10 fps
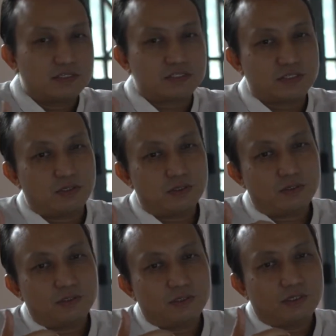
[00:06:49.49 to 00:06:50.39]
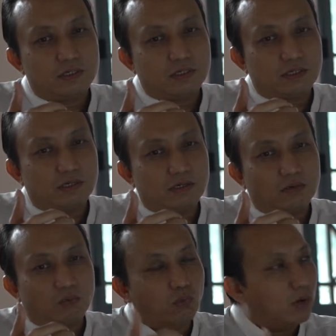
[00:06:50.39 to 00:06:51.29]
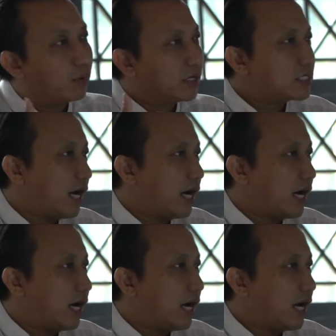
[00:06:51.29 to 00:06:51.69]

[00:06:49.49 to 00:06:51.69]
So when we're